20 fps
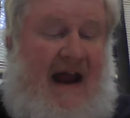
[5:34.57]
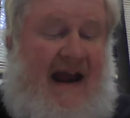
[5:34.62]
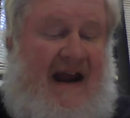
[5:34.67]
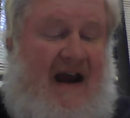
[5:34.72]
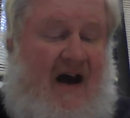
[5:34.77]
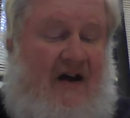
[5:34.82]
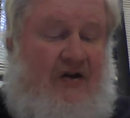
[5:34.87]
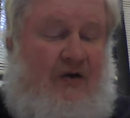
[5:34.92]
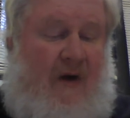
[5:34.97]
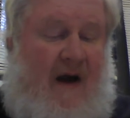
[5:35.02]

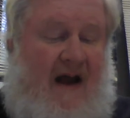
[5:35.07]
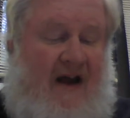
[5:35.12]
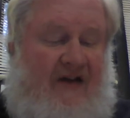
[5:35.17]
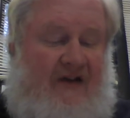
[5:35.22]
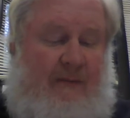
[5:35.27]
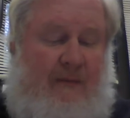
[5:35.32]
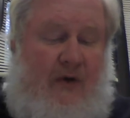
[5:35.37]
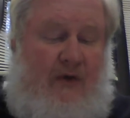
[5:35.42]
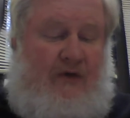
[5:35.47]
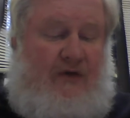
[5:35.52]
He
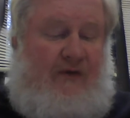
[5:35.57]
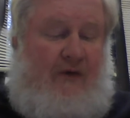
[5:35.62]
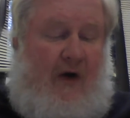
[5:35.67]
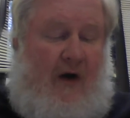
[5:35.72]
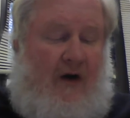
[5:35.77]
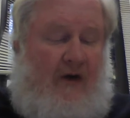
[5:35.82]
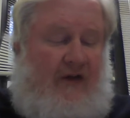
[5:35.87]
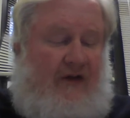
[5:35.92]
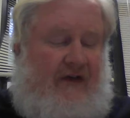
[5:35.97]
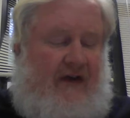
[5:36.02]
undressed, boots
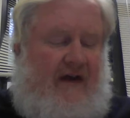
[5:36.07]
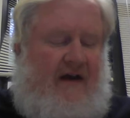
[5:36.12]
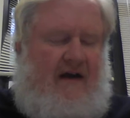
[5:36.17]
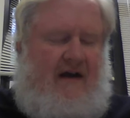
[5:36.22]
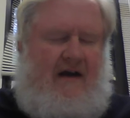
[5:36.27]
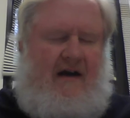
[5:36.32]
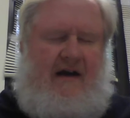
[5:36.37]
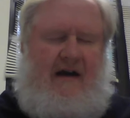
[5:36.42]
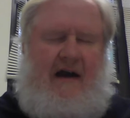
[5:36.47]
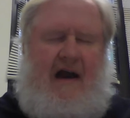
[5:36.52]
first.
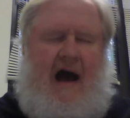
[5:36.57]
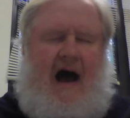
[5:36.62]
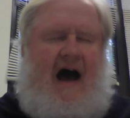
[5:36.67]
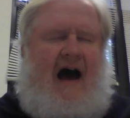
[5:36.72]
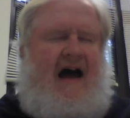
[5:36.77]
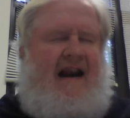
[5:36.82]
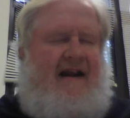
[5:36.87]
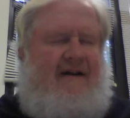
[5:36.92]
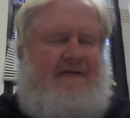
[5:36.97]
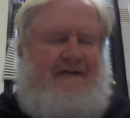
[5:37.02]

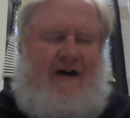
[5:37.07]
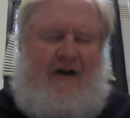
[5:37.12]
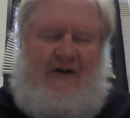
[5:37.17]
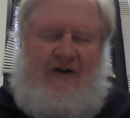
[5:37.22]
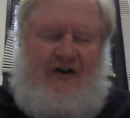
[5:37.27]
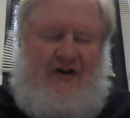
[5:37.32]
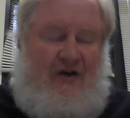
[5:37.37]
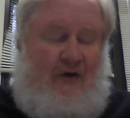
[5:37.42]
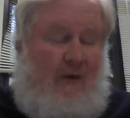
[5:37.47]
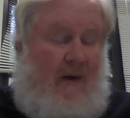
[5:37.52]
God, it
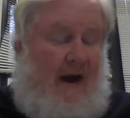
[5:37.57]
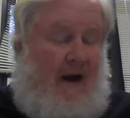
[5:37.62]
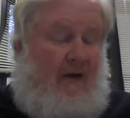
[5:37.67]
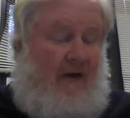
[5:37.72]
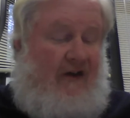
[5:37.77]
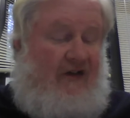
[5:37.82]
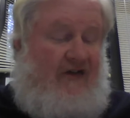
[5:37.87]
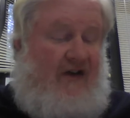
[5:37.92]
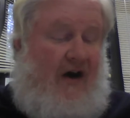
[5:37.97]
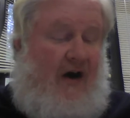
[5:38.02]
felt good to
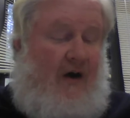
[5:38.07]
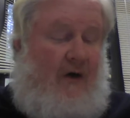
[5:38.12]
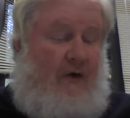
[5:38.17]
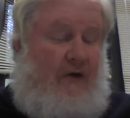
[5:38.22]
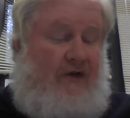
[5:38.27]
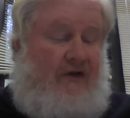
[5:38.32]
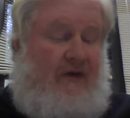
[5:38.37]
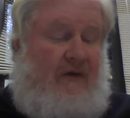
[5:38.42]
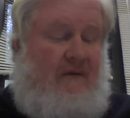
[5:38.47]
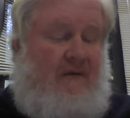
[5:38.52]
wiggle his
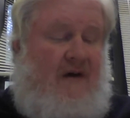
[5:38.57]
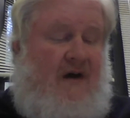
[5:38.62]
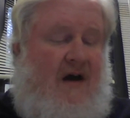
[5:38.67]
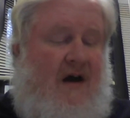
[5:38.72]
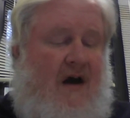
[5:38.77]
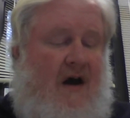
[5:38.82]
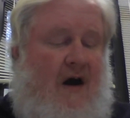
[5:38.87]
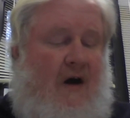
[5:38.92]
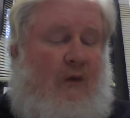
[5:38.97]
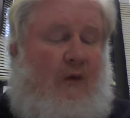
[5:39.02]
toes.
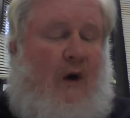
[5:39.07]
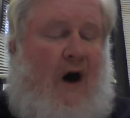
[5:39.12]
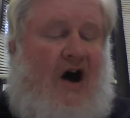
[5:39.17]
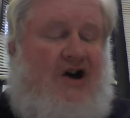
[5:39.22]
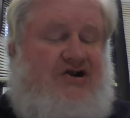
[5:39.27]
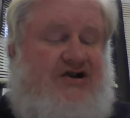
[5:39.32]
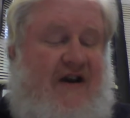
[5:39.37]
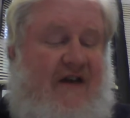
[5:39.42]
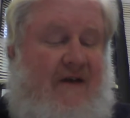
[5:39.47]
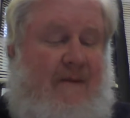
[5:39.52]

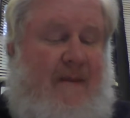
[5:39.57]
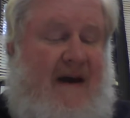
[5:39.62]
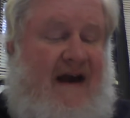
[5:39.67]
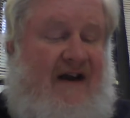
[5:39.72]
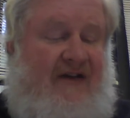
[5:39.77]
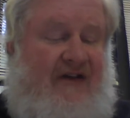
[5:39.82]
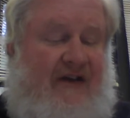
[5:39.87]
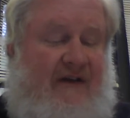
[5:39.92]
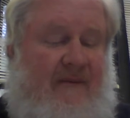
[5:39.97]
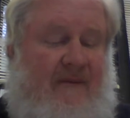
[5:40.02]
Washed in the
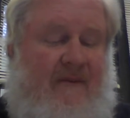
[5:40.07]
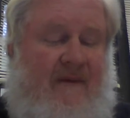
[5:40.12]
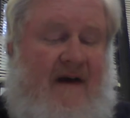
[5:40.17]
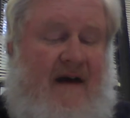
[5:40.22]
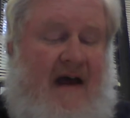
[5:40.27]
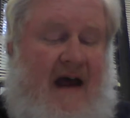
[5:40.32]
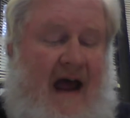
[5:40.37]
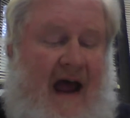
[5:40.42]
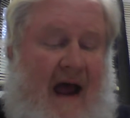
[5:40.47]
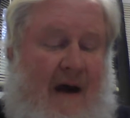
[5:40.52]
basin,
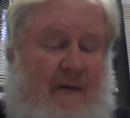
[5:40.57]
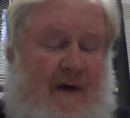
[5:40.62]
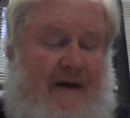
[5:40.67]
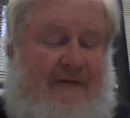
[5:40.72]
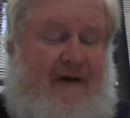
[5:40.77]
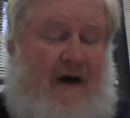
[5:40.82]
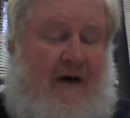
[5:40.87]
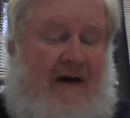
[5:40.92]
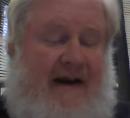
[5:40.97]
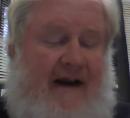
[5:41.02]
and when
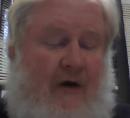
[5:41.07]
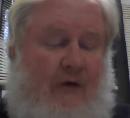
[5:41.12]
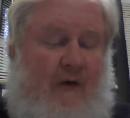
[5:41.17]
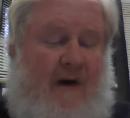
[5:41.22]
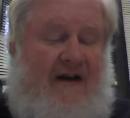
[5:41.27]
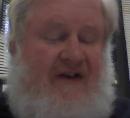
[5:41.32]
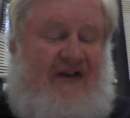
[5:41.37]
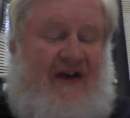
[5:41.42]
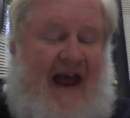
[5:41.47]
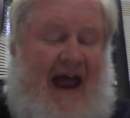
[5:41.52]
he felt he had
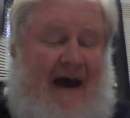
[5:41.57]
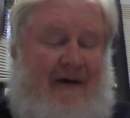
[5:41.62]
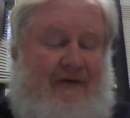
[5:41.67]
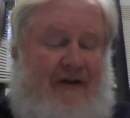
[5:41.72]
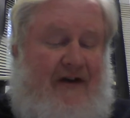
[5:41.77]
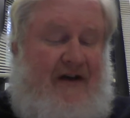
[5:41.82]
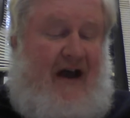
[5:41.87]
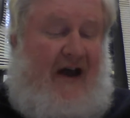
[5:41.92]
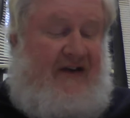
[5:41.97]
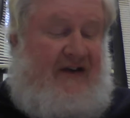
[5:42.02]
rinsed half
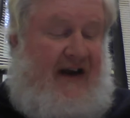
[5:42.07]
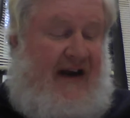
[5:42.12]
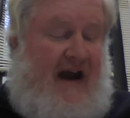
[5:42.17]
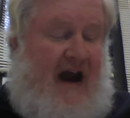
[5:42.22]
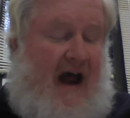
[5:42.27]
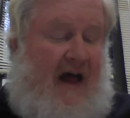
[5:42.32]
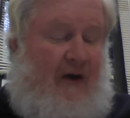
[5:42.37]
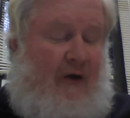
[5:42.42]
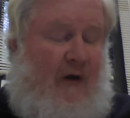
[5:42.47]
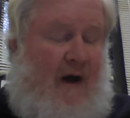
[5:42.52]
the dust in
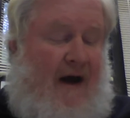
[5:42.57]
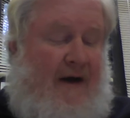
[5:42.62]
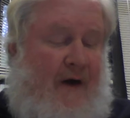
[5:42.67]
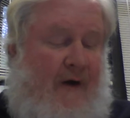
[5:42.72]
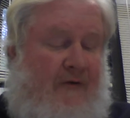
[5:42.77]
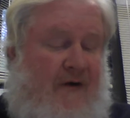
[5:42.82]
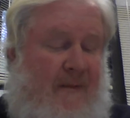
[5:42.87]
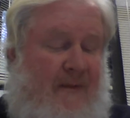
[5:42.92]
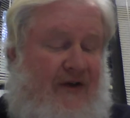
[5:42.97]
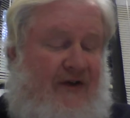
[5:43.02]

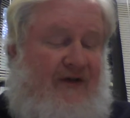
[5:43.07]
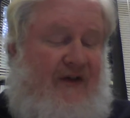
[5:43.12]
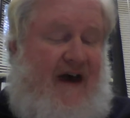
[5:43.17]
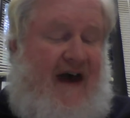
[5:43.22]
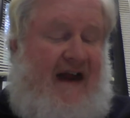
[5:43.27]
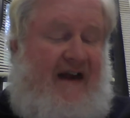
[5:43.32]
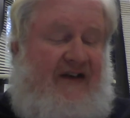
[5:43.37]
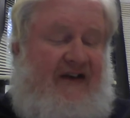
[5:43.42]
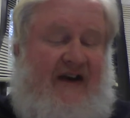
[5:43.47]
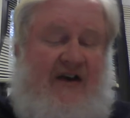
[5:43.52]
Colorado from his
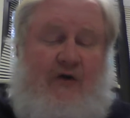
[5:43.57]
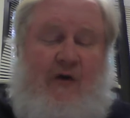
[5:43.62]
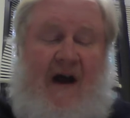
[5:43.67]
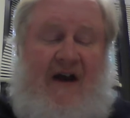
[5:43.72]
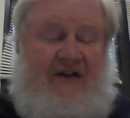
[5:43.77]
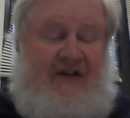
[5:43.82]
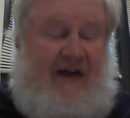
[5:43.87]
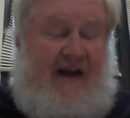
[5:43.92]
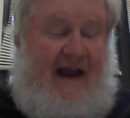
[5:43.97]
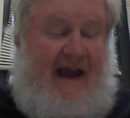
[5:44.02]
face, he
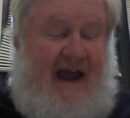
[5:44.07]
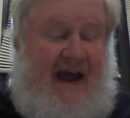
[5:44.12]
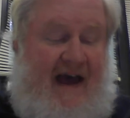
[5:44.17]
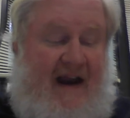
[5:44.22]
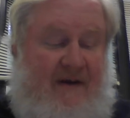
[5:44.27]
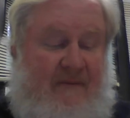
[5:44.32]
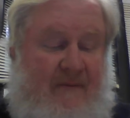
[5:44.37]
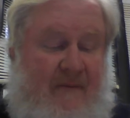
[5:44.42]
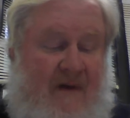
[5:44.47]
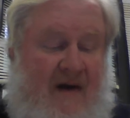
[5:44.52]
dressed
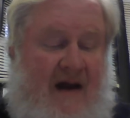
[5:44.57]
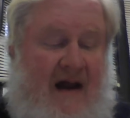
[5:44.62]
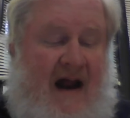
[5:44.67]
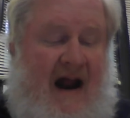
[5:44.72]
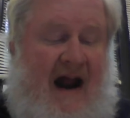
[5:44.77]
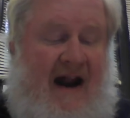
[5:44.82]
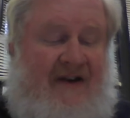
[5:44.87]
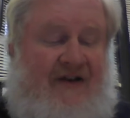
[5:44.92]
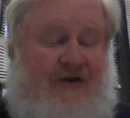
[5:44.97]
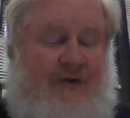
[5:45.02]
again
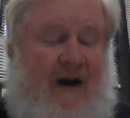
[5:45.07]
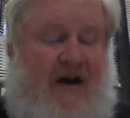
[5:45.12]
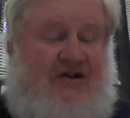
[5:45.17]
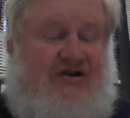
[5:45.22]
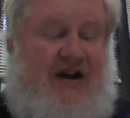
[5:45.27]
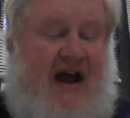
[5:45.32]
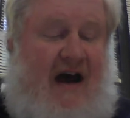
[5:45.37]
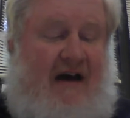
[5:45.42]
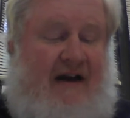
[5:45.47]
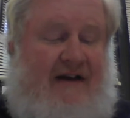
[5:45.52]
and
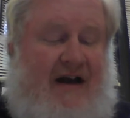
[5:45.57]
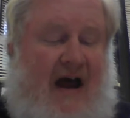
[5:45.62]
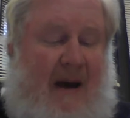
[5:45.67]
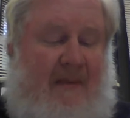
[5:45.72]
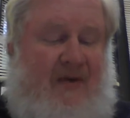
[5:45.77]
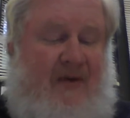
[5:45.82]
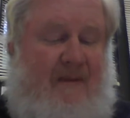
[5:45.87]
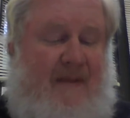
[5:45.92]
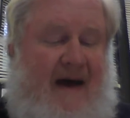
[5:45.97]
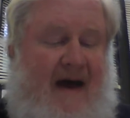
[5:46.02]
stretched out
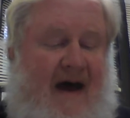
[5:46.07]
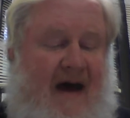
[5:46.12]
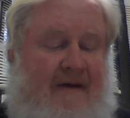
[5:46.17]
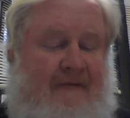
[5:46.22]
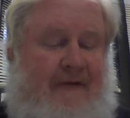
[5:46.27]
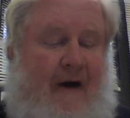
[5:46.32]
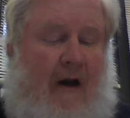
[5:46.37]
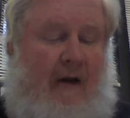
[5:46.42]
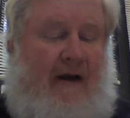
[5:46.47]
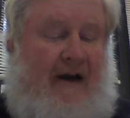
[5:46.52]
atop the
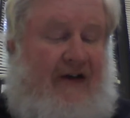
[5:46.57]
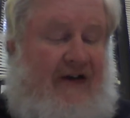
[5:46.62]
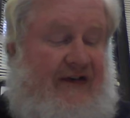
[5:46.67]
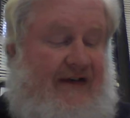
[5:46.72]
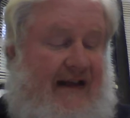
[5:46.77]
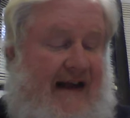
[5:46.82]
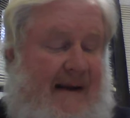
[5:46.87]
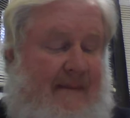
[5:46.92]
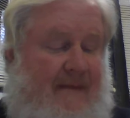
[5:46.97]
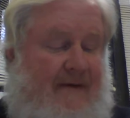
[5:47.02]
bed, falling
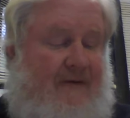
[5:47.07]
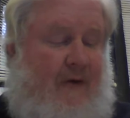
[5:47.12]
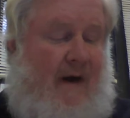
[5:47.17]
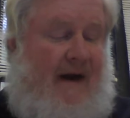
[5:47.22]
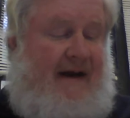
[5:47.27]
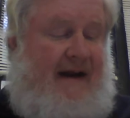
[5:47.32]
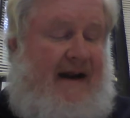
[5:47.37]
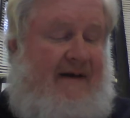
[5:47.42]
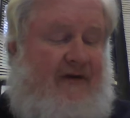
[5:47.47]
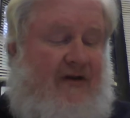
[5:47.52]
asleep before
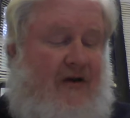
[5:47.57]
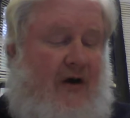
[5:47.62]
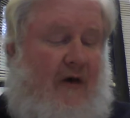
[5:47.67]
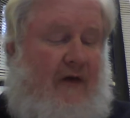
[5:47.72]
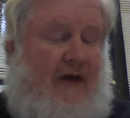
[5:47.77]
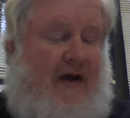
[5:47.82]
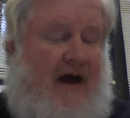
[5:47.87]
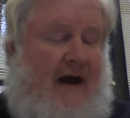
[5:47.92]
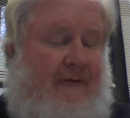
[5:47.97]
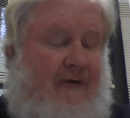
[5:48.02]
he could even
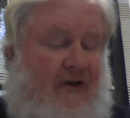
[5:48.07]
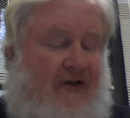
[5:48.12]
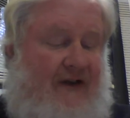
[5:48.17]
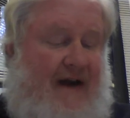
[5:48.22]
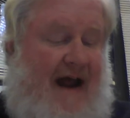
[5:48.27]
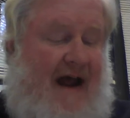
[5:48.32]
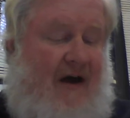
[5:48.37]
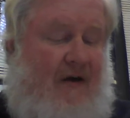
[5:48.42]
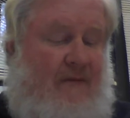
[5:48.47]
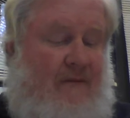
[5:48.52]
turn the covers
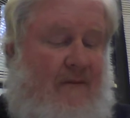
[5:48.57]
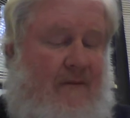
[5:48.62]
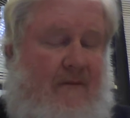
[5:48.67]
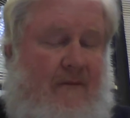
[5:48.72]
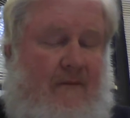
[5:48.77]
down.